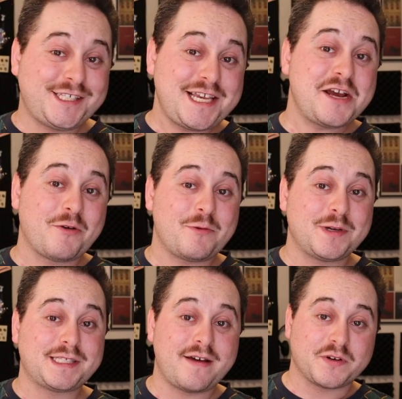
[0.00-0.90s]
secret
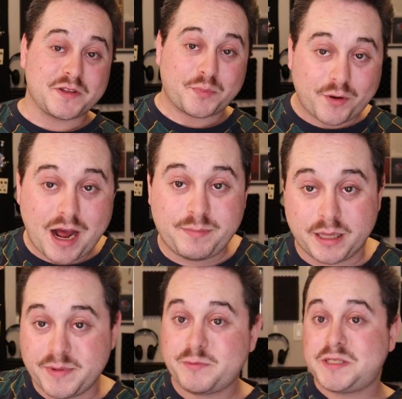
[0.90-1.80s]
was never the
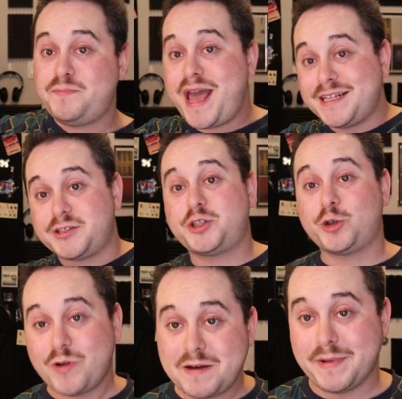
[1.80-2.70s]
problem. It was Ben's
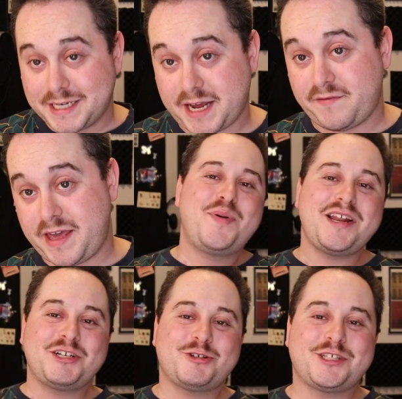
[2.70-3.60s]
treatment of him.
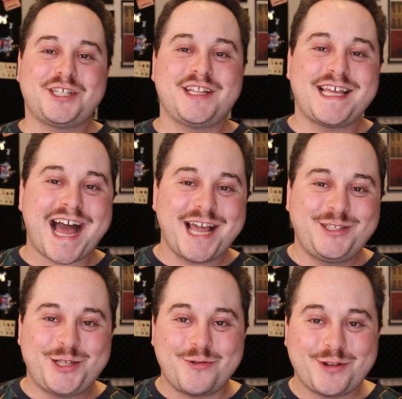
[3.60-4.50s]
But interestingly,
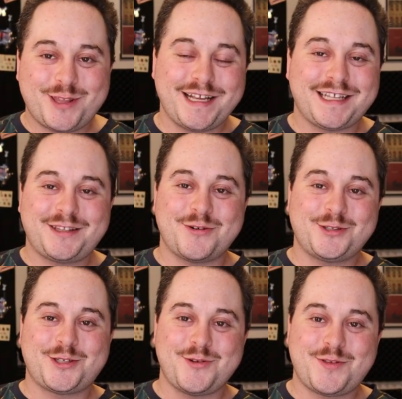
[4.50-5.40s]
I don't think that
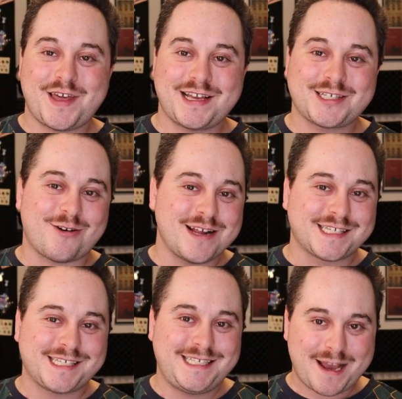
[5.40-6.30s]
those two things are
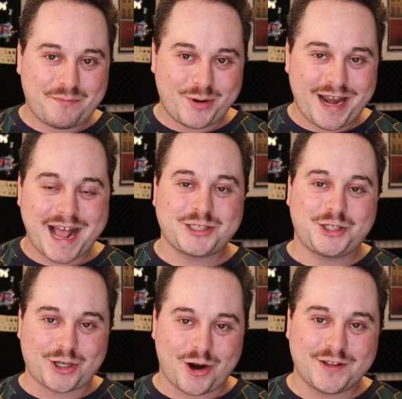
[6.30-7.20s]
as separate as
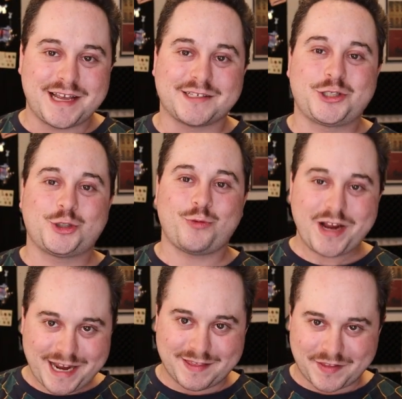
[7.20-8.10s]
Charlie is
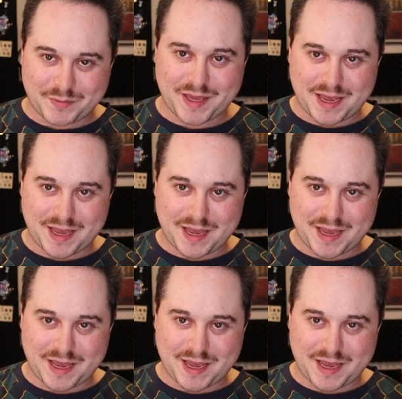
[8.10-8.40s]
treating them